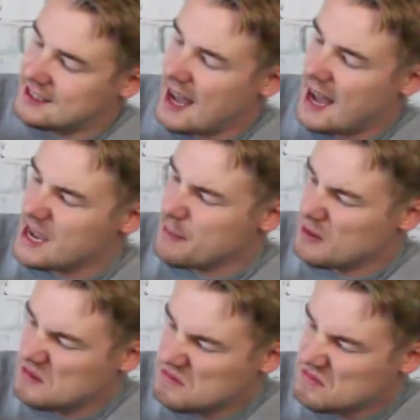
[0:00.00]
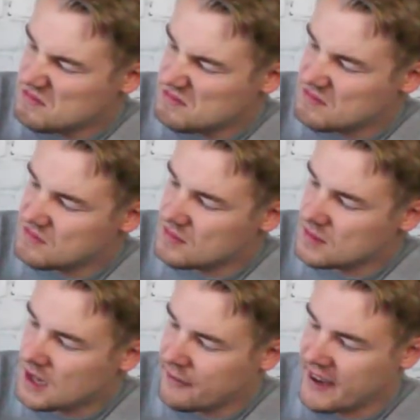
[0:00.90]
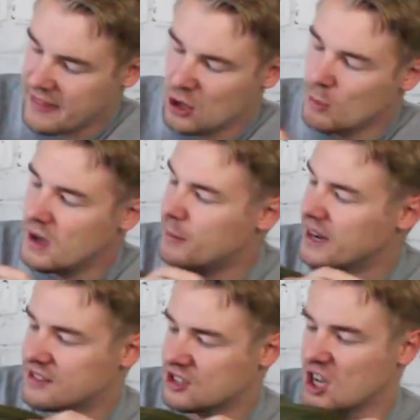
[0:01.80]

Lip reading: type, I forget the number, but it's a